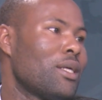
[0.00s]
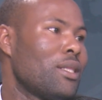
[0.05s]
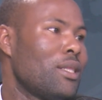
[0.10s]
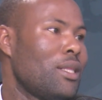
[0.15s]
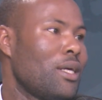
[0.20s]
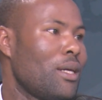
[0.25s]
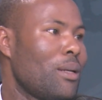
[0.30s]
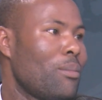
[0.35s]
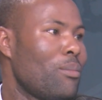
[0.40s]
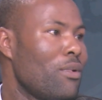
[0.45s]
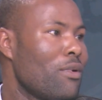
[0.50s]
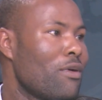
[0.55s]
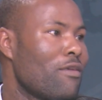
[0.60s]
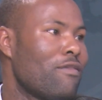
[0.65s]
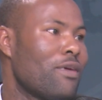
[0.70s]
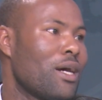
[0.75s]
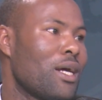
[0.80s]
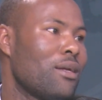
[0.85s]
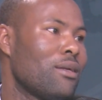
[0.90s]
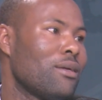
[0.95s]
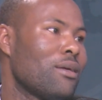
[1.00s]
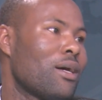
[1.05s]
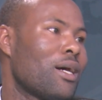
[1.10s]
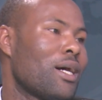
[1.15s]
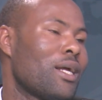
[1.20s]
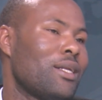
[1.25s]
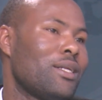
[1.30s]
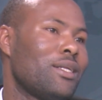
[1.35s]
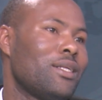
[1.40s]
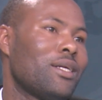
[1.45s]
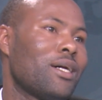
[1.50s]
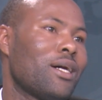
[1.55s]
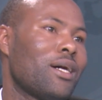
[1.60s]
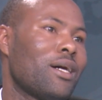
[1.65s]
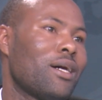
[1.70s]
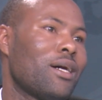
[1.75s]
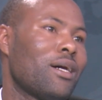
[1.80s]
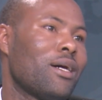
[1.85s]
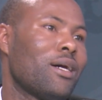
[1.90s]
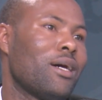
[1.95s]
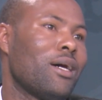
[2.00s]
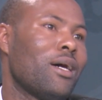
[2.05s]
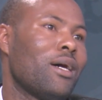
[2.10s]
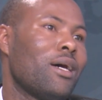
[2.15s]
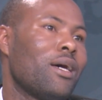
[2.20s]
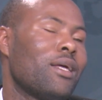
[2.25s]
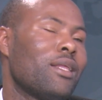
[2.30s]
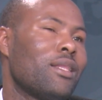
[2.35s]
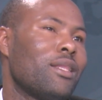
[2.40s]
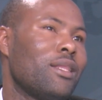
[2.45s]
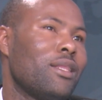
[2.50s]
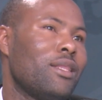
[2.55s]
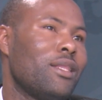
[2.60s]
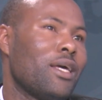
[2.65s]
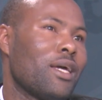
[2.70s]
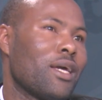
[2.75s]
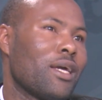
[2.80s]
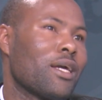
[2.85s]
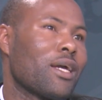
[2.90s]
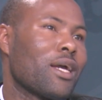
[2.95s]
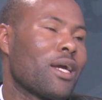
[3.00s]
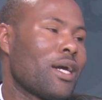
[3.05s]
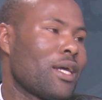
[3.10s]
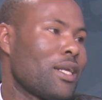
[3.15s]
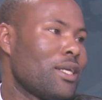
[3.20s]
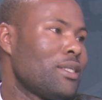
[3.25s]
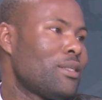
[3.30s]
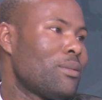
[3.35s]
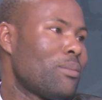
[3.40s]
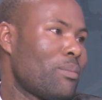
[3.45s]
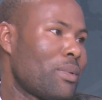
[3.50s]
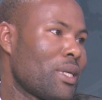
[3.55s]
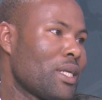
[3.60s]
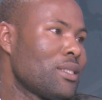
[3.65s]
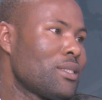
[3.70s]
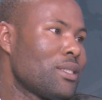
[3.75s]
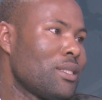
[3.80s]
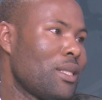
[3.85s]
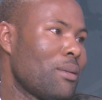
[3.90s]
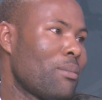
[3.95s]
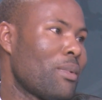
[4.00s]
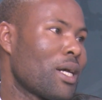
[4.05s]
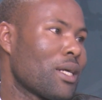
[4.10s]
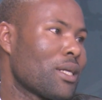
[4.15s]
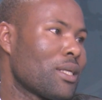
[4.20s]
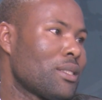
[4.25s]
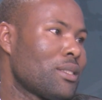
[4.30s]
The book value and the current price in the market.